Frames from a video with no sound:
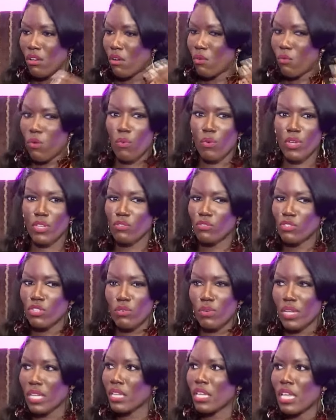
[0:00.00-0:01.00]
What were you
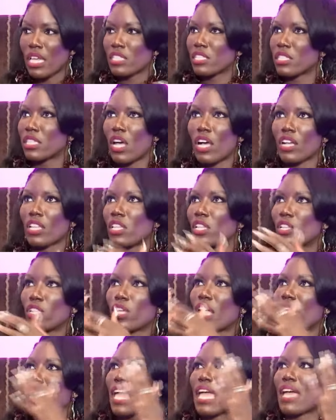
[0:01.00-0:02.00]
doing? It looked, it looked
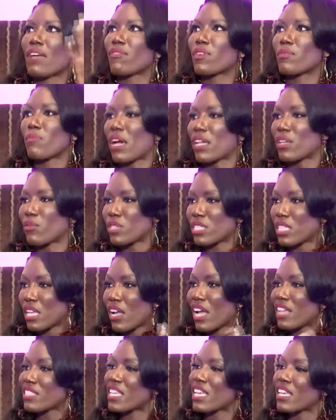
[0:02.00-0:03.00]
like everybody was
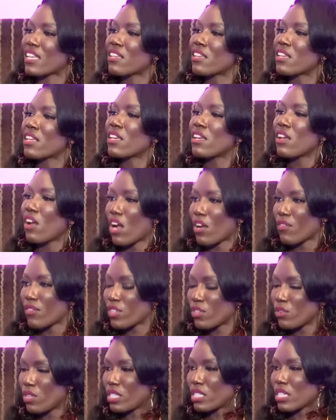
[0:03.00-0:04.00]
there." I was like, "Harvey,
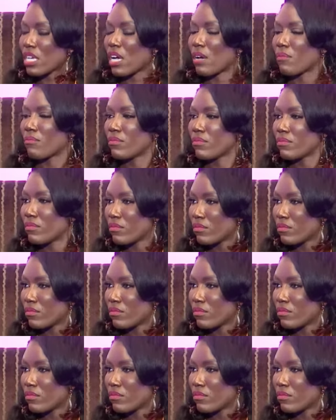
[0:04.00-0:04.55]
you need to come.